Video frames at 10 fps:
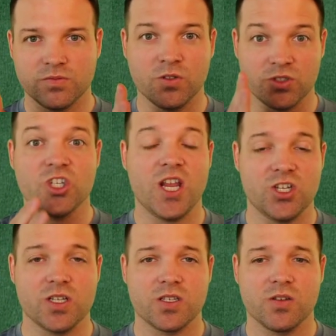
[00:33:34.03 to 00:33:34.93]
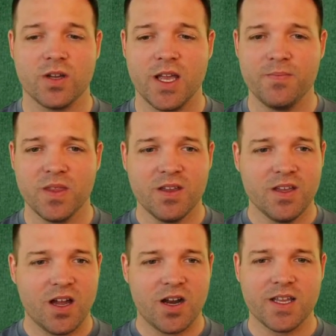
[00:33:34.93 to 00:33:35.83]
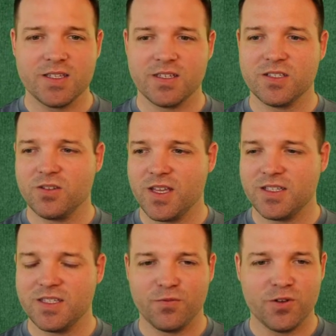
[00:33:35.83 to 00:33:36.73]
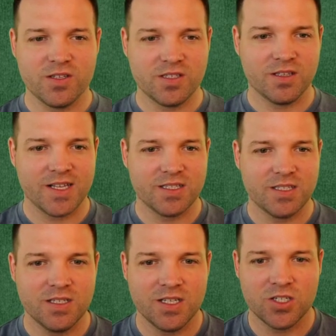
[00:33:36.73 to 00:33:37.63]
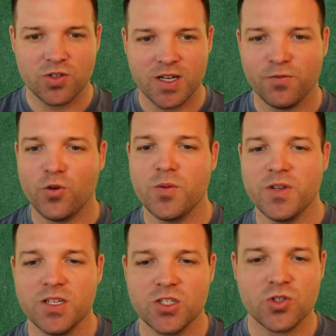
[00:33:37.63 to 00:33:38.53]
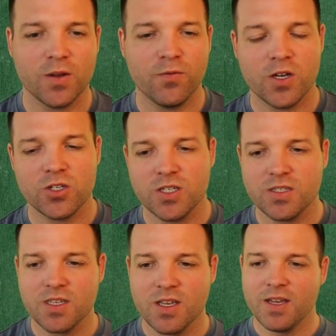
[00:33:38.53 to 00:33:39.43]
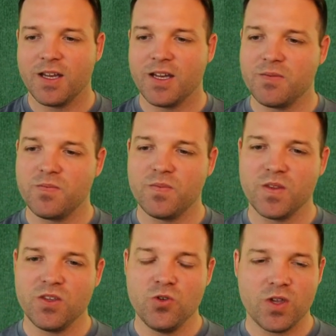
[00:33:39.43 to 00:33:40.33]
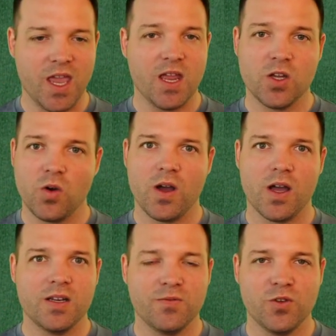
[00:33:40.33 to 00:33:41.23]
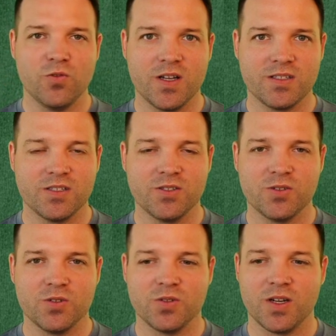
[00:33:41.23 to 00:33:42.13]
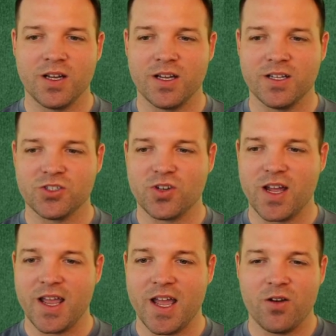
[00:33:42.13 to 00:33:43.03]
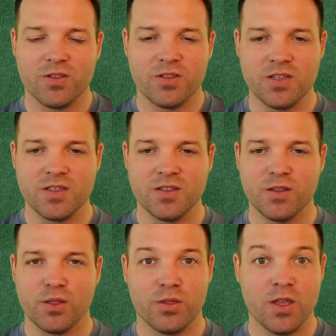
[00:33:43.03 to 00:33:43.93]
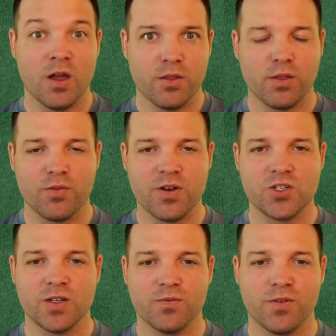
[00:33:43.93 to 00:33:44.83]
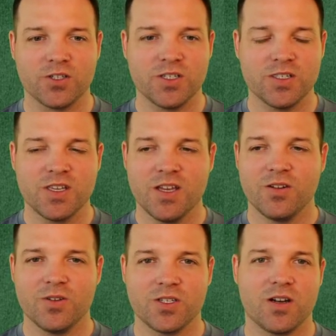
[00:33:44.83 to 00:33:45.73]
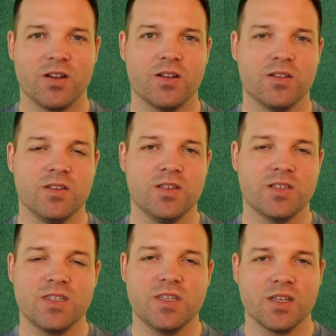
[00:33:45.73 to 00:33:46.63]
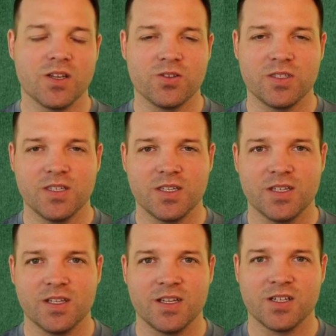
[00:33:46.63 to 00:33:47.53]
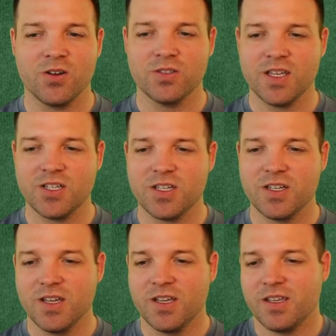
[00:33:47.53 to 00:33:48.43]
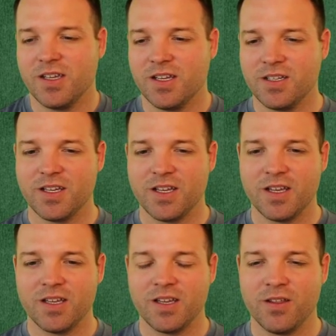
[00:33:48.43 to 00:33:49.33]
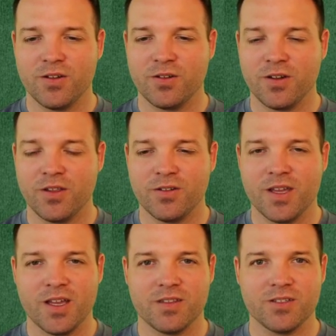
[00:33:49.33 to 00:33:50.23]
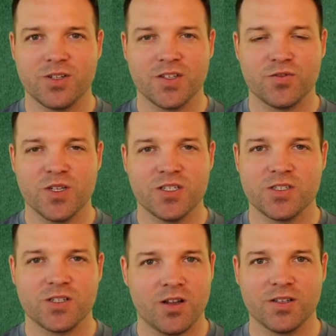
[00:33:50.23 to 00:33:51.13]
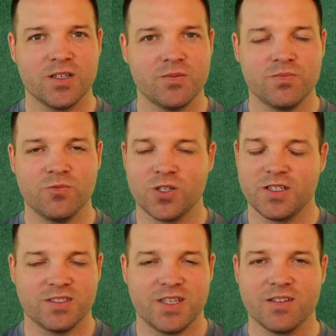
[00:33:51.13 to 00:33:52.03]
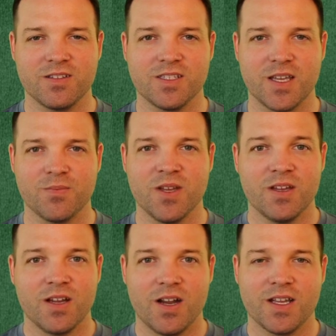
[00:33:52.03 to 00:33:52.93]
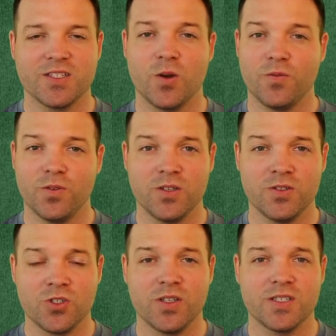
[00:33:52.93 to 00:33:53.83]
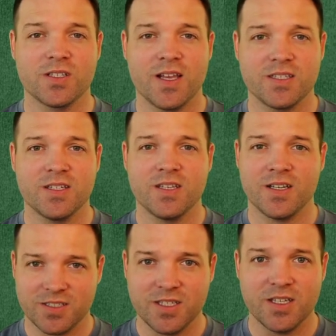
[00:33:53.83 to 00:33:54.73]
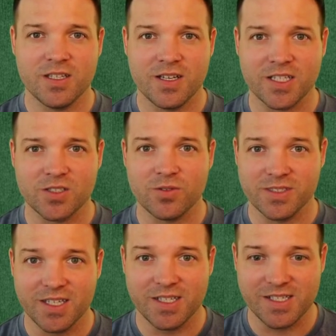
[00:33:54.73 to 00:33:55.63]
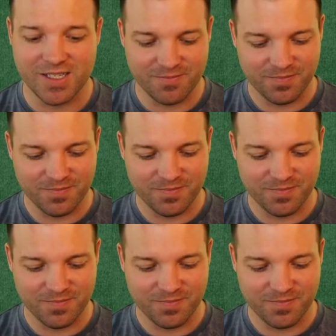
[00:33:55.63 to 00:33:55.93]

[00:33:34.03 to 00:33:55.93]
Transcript: changes. Okay. All right, guys. So that's it for this lesson in transforming trig functions. You can go on if you want to try out the other 3 trig functions, which are the secant, cosecant, and cotangent. And other than that, the transformations are all going to work exactly the same. All right, guys. Hopefully you enjoyed this lesson, and I'll see you in the next one. Take it easy.